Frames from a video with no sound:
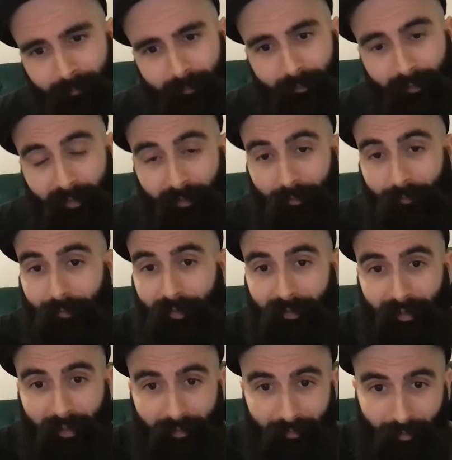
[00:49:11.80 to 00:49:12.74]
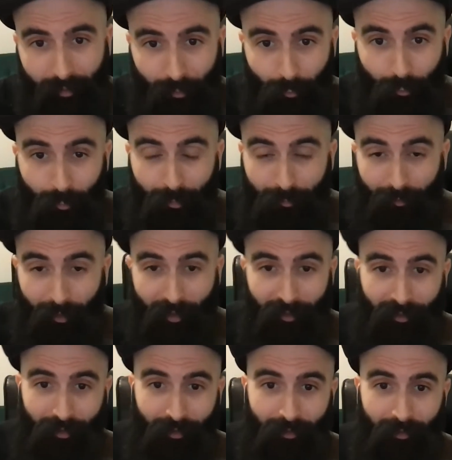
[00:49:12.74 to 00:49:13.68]
This is a fantastic chord
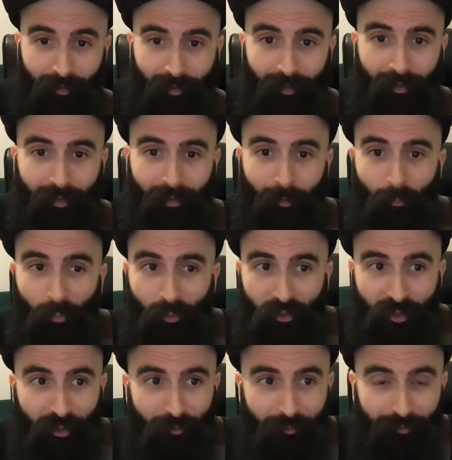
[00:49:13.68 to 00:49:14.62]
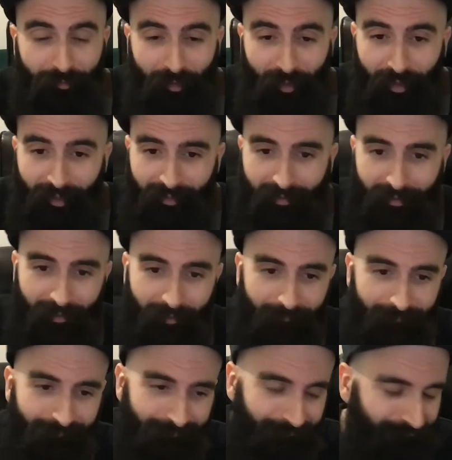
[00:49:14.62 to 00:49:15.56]
progression, which you find
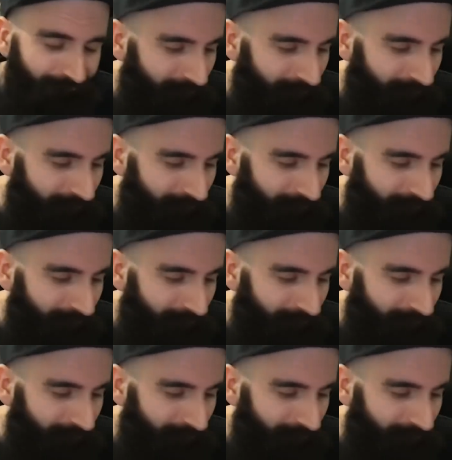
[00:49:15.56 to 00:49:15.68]
in